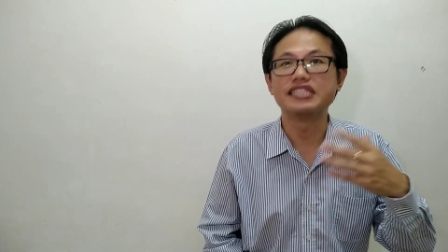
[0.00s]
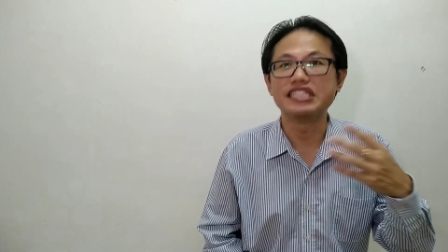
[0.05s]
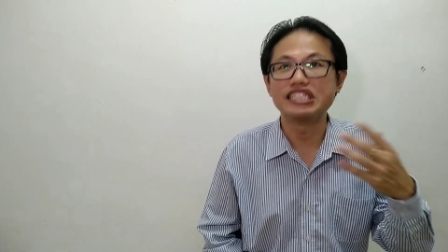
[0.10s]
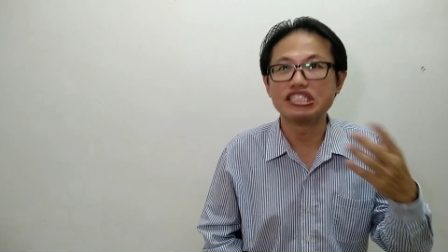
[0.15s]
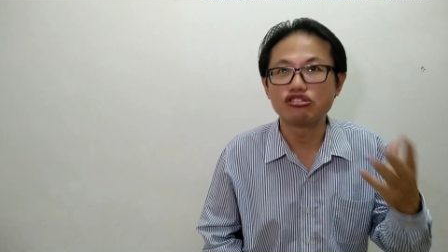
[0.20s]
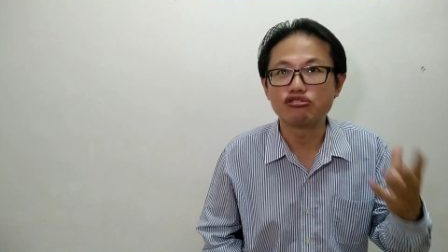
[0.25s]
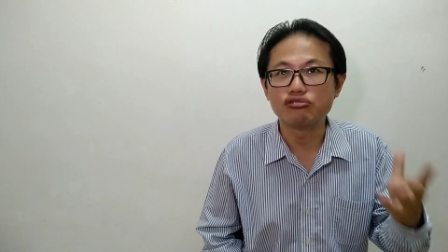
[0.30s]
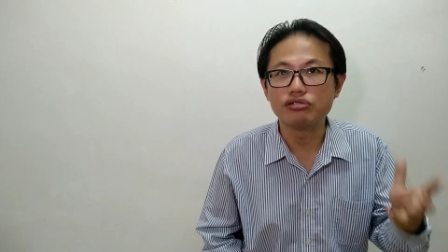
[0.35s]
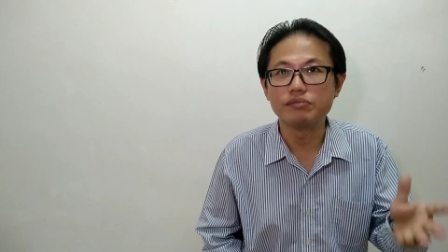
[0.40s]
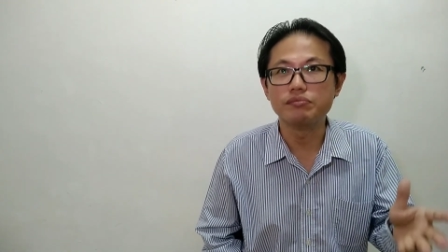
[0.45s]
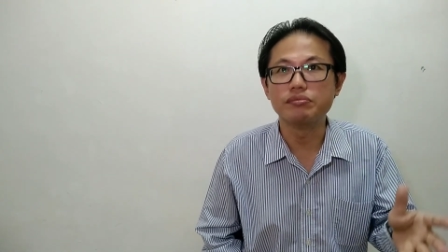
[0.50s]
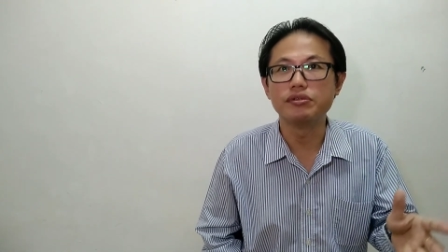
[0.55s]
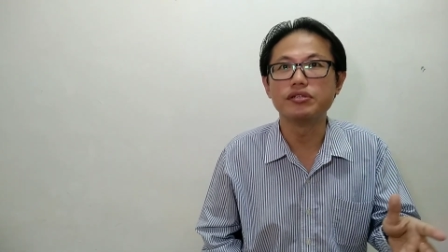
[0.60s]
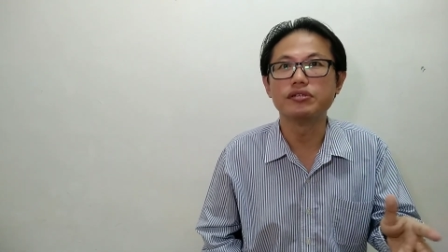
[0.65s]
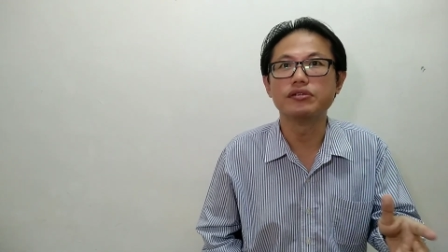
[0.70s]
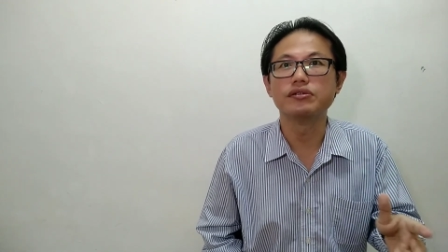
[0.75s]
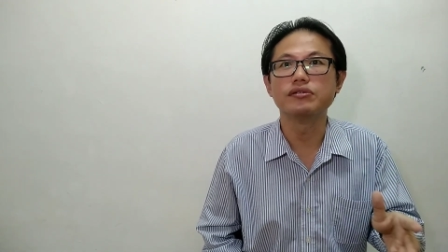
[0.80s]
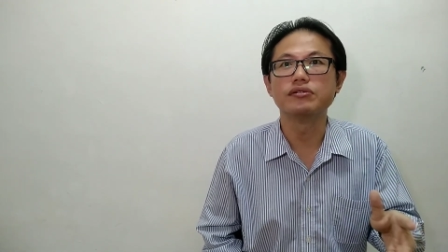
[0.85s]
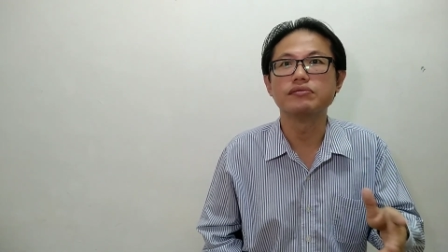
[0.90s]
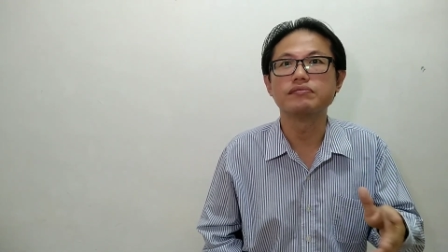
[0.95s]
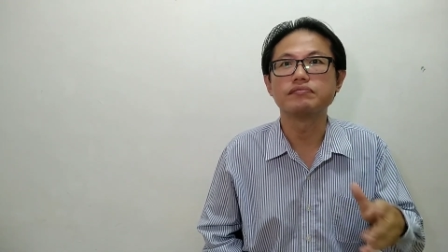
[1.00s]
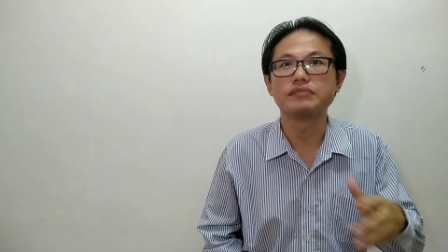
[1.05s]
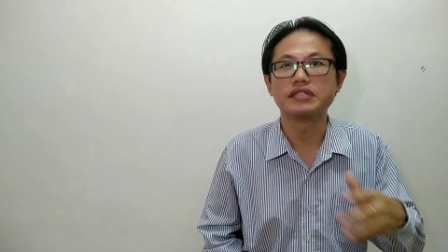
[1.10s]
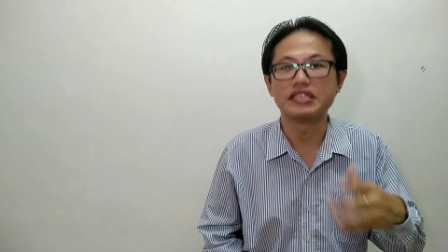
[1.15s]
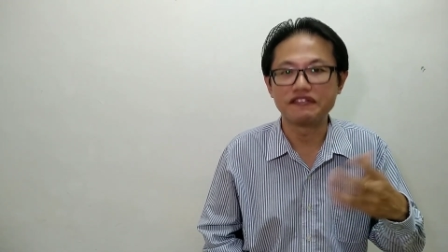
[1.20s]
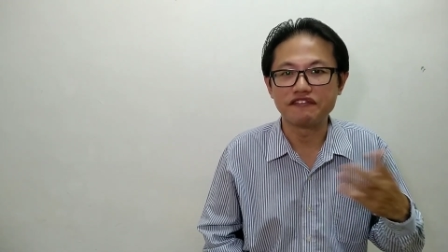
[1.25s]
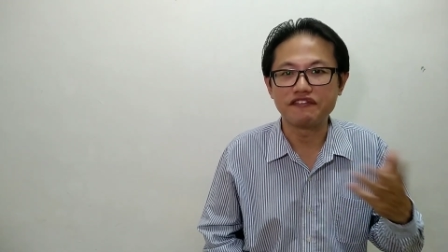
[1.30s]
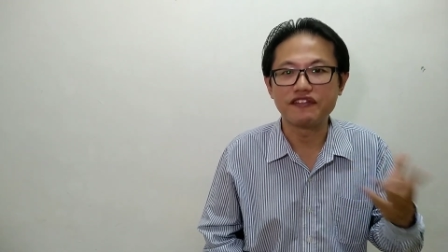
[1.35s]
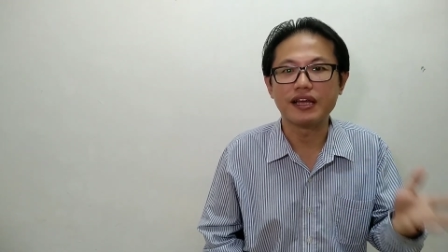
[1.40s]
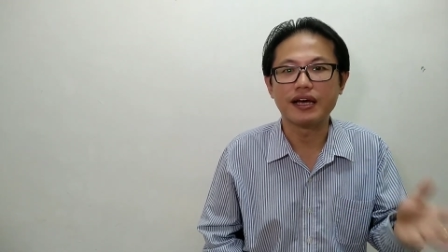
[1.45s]
distribute
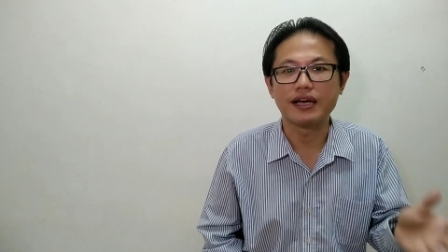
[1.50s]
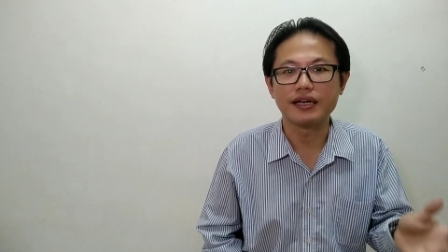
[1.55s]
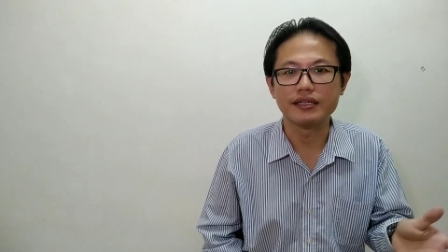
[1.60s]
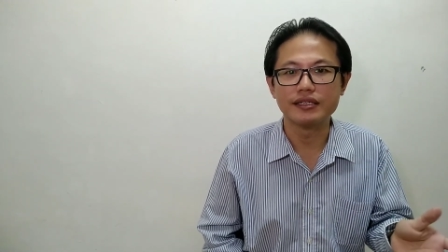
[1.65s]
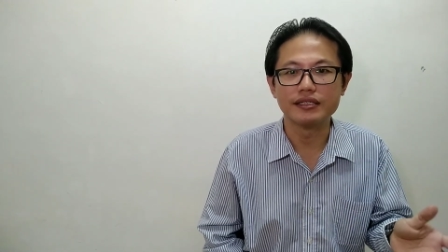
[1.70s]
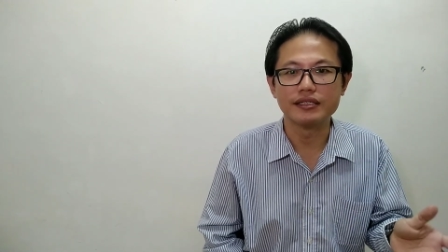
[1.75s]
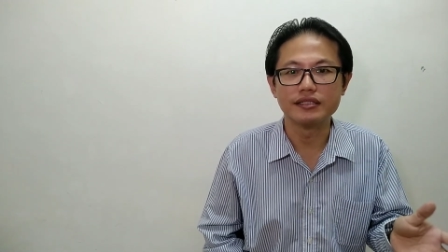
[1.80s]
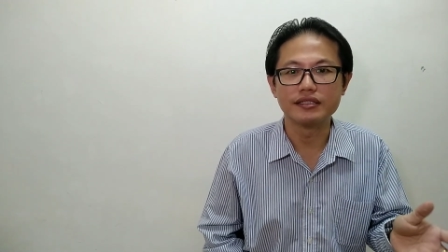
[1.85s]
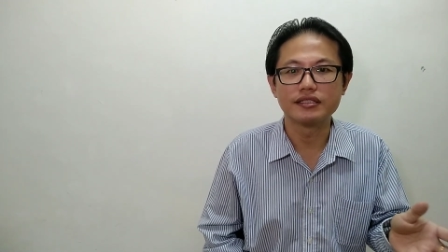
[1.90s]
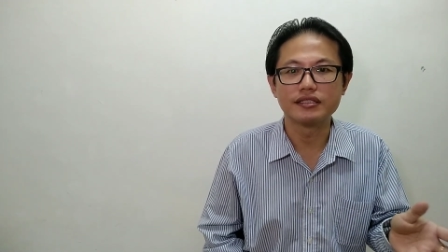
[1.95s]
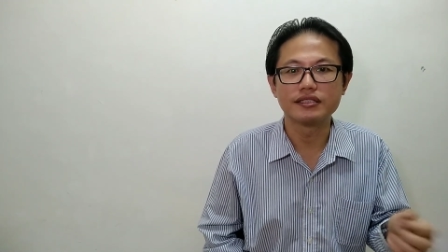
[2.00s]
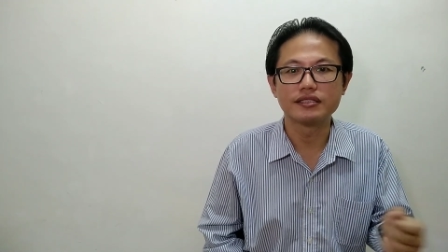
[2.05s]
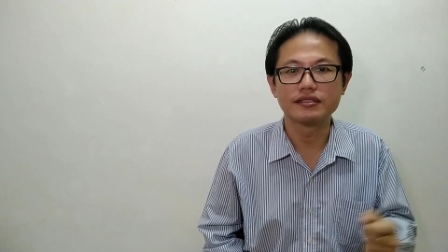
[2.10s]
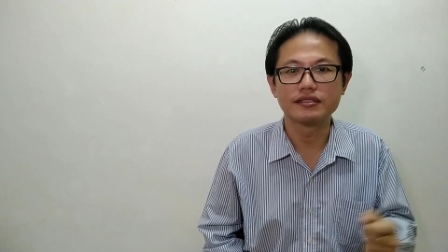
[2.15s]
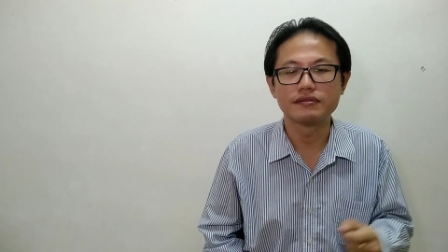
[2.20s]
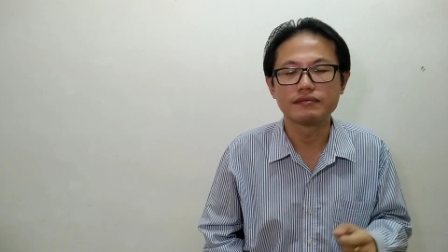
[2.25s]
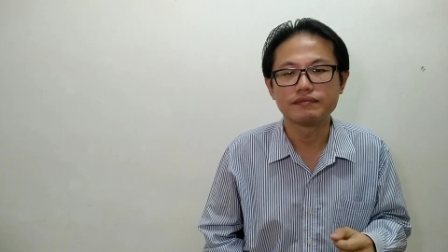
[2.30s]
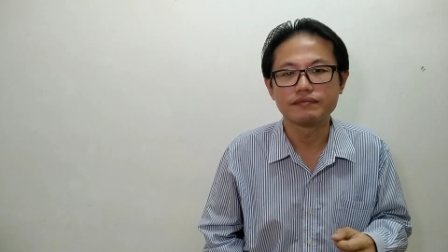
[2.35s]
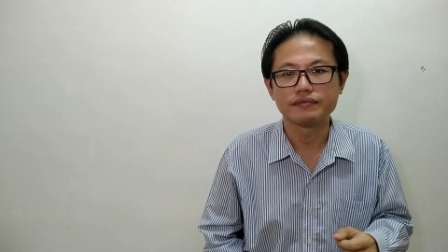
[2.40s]
the flyers.